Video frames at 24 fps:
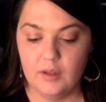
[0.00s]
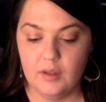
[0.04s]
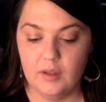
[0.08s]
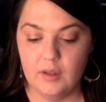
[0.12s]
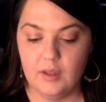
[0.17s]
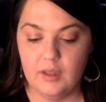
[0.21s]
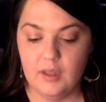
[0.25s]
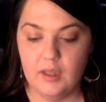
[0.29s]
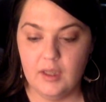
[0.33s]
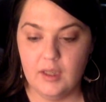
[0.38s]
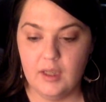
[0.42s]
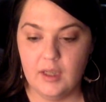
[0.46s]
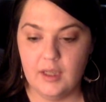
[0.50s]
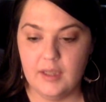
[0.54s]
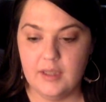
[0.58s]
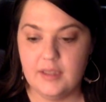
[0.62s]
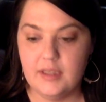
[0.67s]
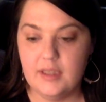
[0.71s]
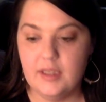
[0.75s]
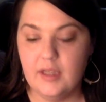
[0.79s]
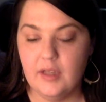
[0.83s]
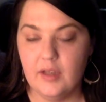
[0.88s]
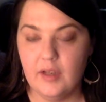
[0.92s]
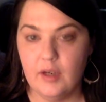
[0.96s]
the
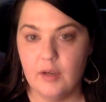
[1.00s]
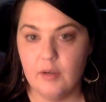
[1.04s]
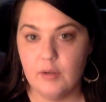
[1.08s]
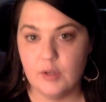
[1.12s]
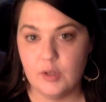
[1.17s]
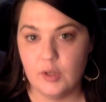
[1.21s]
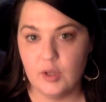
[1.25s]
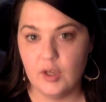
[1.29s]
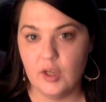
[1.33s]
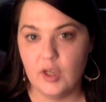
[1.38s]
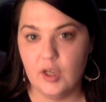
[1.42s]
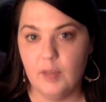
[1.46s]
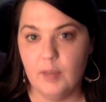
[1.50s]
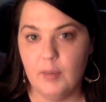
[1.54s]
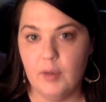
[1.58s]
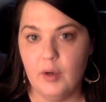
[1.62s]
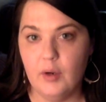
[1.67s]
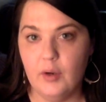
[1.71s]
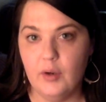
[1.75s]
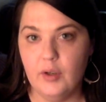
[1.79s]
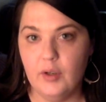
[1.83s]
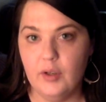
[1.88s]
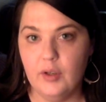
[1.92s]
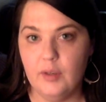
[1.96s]
idea that I was talking
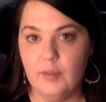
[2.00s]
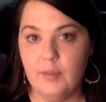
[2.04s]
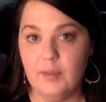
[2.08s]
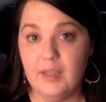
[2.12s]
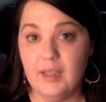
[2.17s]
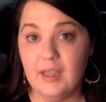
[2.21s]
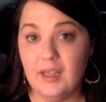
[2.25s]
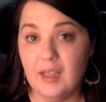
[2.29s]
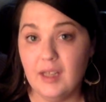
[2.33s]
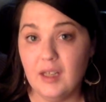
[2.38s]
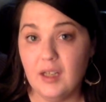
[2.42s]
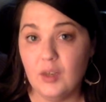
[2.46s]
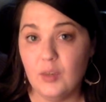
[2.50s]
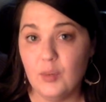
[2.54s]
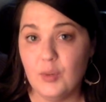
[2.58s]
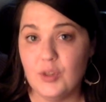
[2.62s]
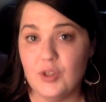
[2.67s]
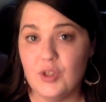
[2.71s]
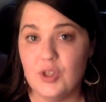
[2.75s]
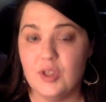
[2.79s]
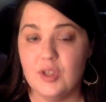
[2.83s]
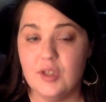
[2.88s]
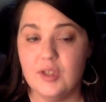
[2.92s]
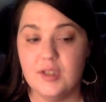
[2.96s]
about in the beginning,
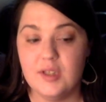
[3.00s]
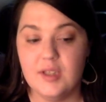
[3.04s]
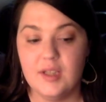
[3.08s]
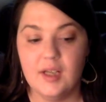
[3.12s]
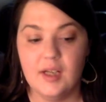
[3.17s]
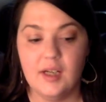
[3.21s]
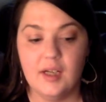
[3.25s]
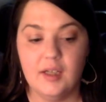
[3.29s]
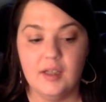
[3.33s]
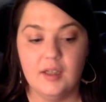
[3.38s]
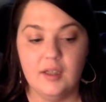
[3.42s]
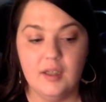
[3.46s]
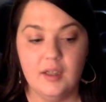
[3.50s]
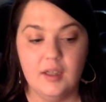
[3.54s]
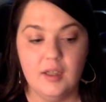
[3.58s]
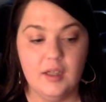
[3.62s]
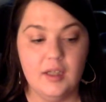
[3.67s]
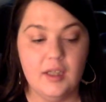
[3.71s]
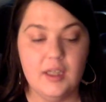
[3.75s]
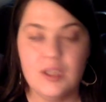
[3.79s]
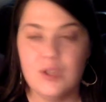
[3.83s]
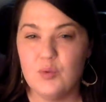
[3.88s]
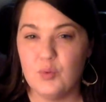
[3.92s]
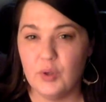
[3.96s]
which is that
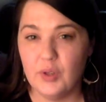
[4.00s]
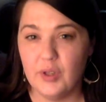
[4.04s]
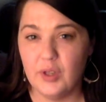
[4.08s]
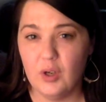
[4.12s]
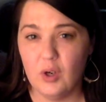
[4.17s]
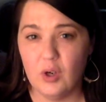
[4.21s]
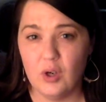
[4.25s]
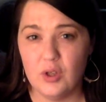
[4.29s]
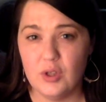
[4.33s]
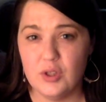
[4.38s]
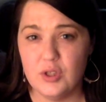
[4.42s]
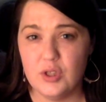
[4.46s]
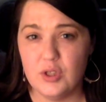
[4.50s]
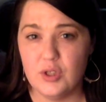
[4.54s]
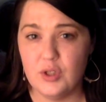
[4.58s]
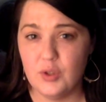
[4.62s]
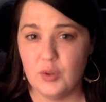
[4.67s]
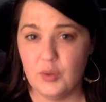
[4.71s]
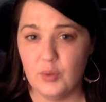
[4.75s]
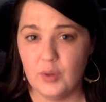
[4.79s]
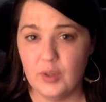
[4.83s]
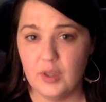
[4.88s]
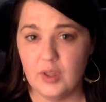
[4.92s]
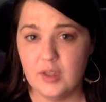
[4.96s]
it's really hard to
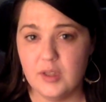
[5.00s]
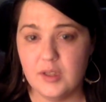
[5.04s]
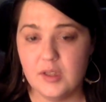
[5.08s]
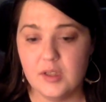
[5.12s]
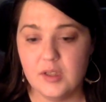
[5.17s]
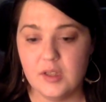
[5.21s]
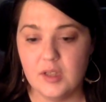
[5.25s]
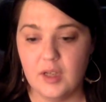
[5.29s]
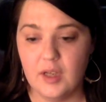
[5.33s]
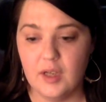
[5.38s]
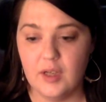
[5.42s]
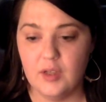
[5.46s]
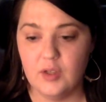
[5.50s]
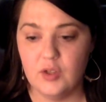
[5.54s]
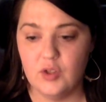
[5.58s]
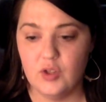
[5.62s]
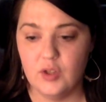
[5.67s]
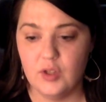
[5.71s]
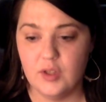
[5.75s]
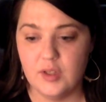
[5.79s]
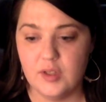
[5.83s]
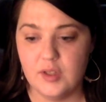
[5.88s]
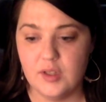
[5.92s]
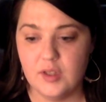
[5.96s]
do this and
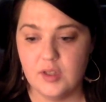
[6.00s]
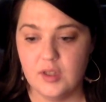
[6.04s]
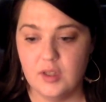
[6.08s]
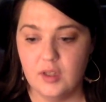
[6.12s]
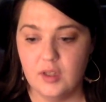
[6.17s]
just